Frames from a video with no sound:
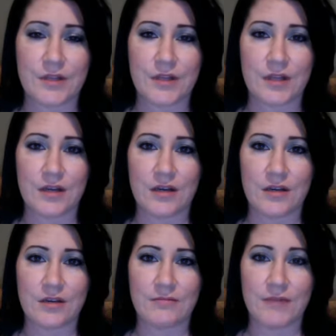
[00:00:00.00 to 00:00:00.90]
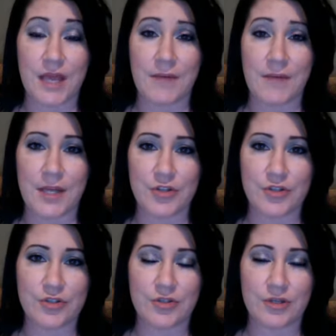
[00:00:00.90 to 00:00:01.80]

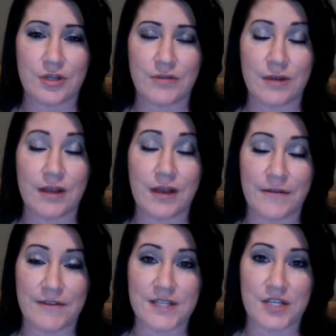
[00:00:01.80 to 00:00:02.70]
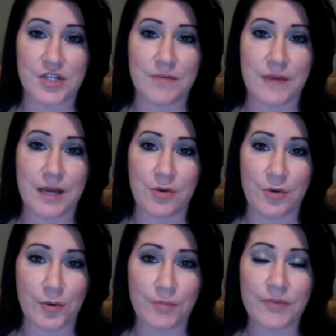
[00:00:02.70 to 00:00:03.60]
AMH and FSH come back
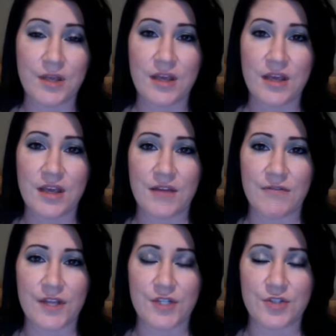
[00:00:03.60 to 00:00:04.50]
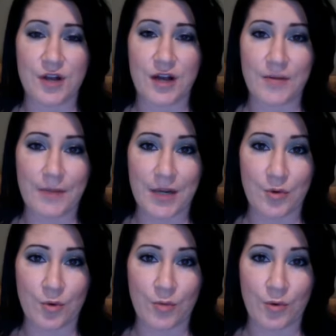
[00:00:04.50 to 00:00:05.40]
normal. If they do not come back
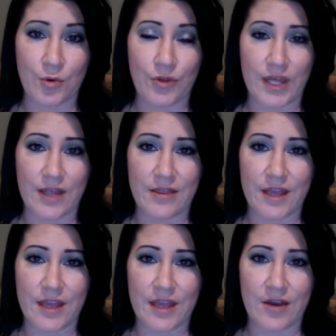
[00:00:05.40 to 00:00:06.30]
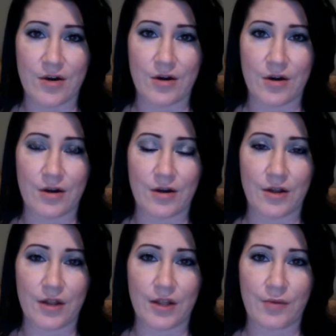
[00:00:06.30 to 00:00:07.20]
normal and they are
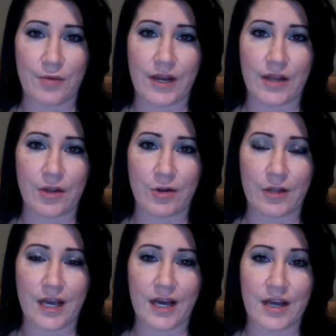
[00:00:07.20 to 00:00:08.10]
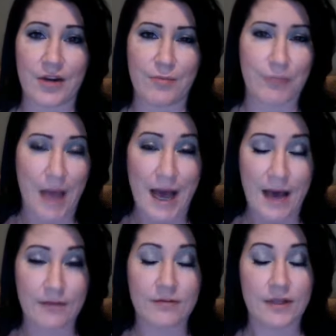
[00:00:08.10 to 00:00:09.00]
irregularly high or
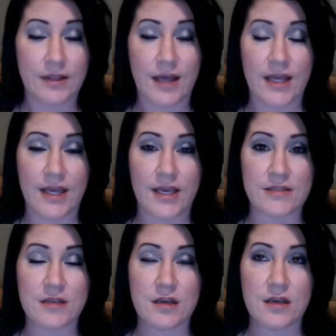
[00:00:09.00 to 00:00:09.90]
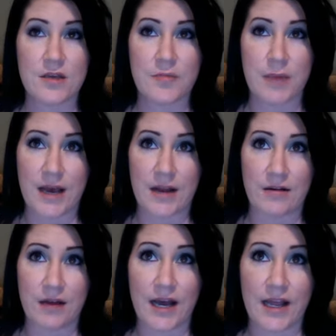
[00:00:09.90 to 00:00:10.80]
bad in that case,
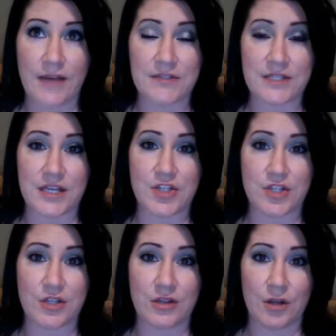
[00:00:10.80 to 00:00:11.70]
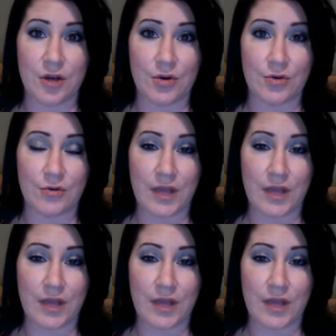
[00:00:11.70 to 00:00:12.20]
bad high FSH and low